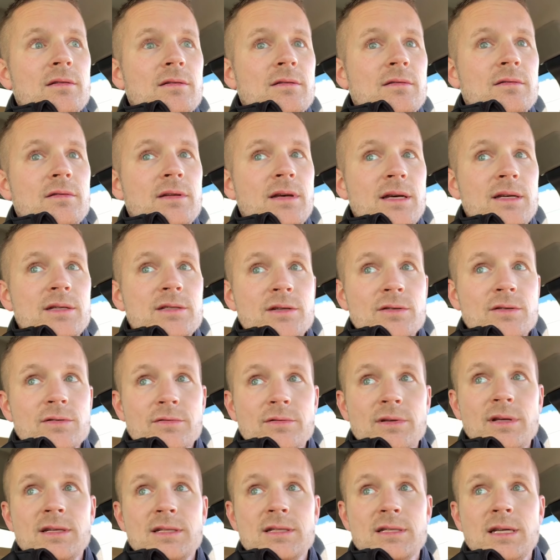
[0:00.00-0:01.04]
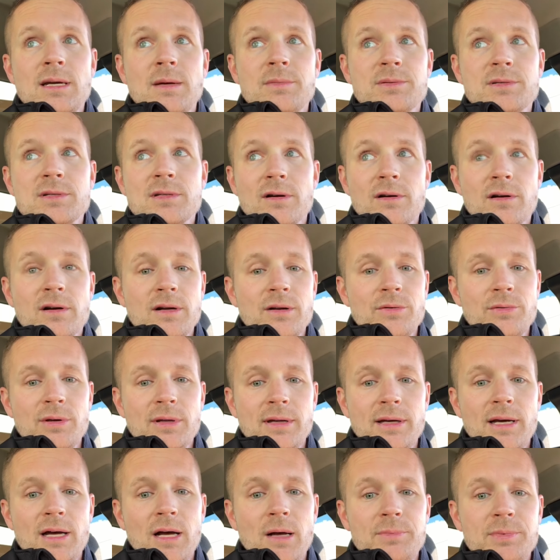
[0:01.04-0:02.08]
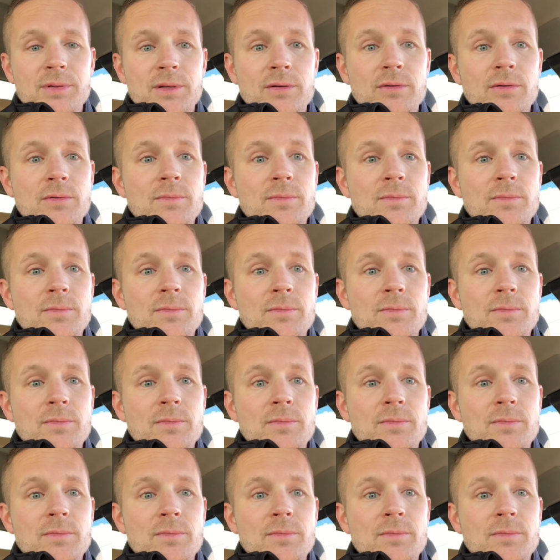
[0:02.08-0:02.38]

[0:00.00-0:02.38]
these tips are going to really help you.